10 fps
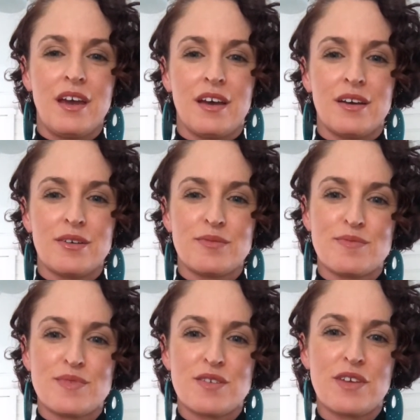
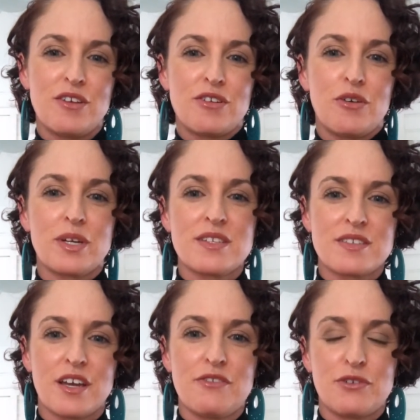so that you know what it's
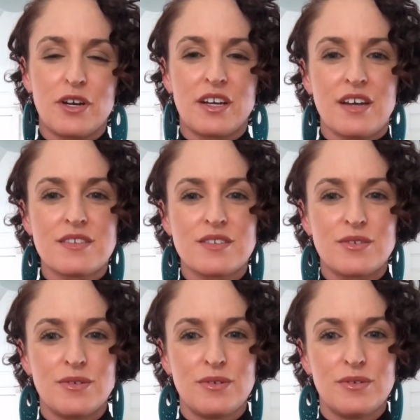like for a guest
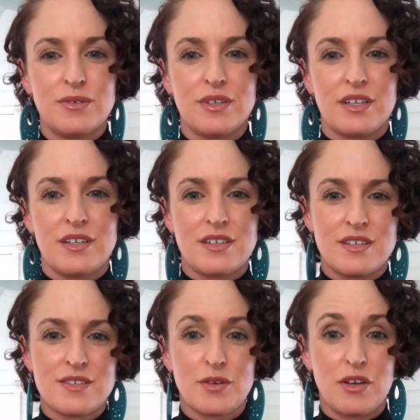who
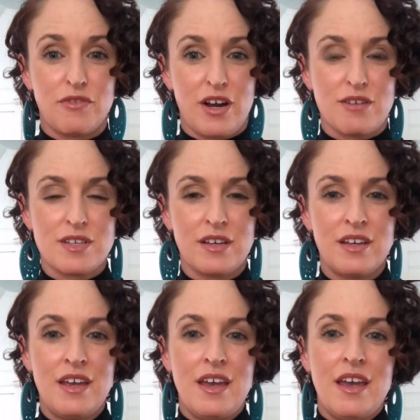is looking for housing,
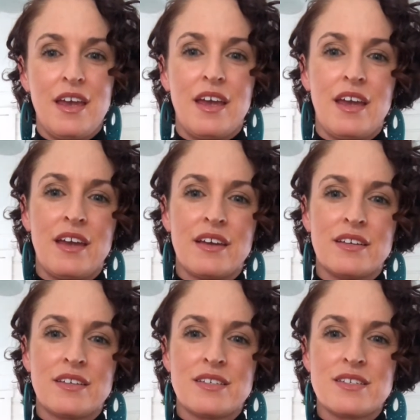
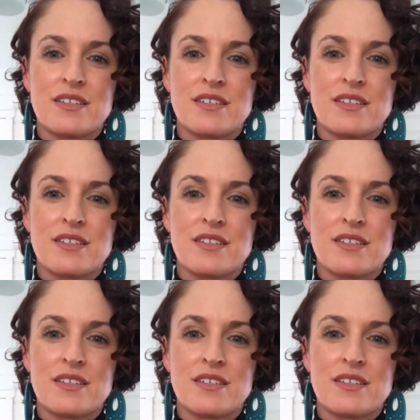and